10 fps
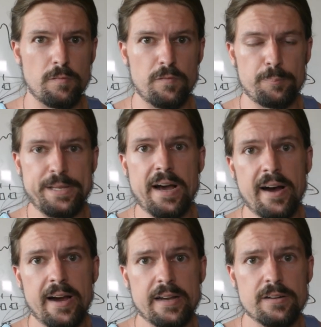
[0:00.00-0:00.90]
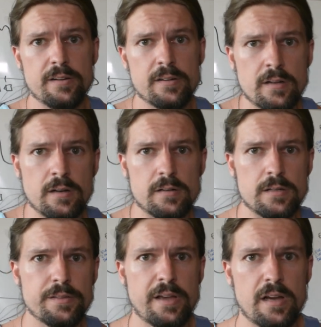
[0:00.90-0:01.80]
behind
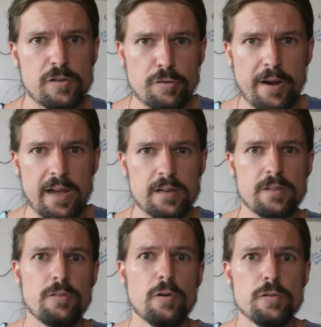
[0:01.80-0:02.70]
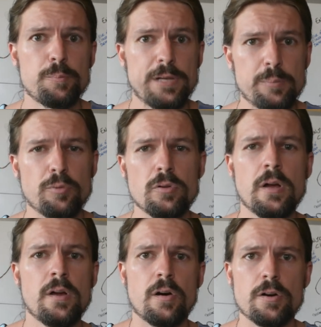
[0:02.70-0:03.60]
on that track, and those people
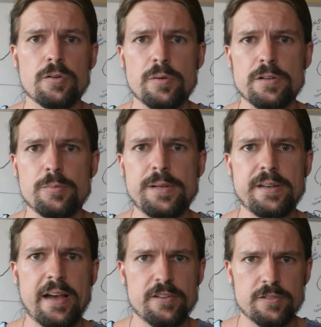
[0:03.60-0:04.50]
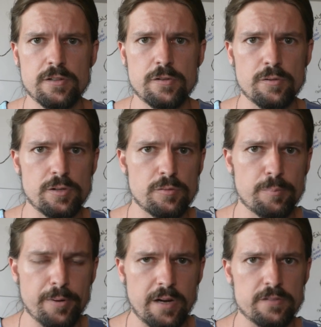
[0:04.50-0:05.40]
are going to be nasty to you.
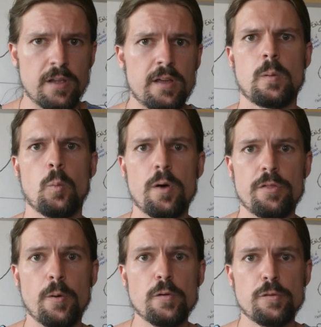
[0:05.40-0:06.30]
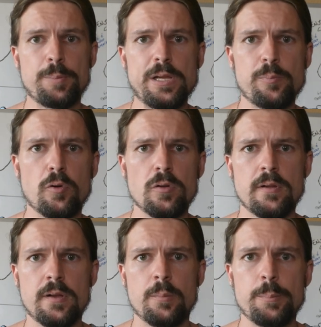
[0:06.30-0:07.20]
But what those people
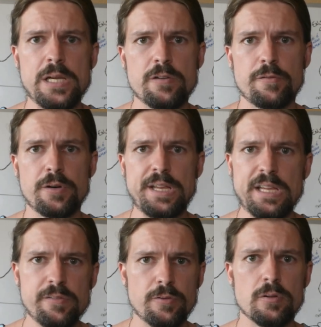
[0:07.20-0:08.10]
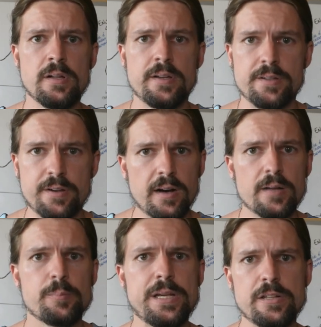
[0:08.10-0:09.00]
mean for evil,
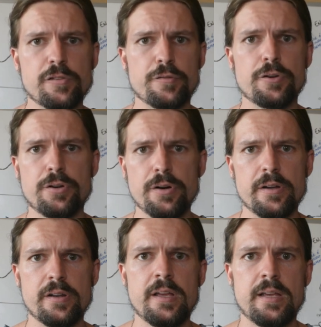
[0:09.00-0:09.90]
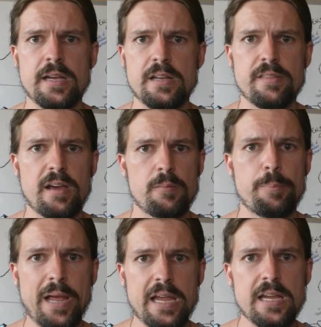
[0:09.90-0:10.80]
God means for good. And that
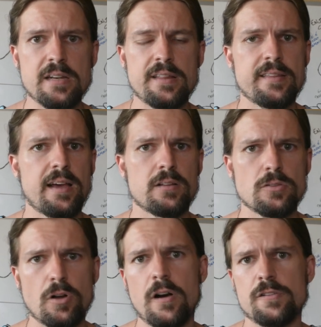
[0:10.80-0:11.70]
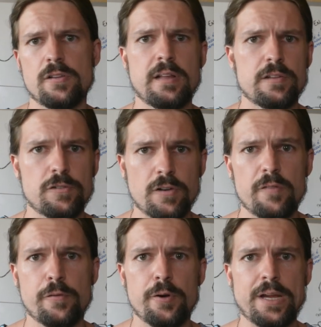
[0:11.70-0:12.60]
pain and that loss and that
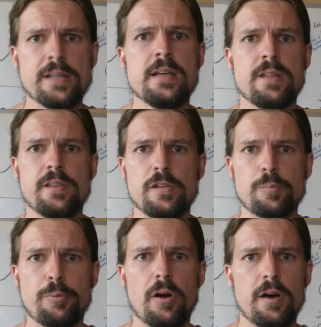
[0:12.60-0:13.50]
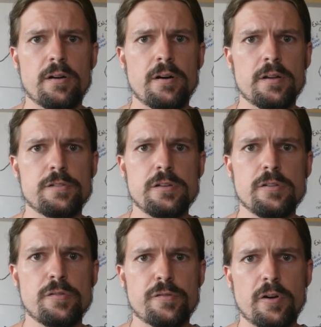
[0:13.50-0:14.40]
suffering that is brought onto
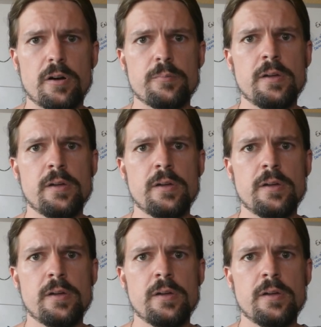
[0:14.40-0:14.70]
you from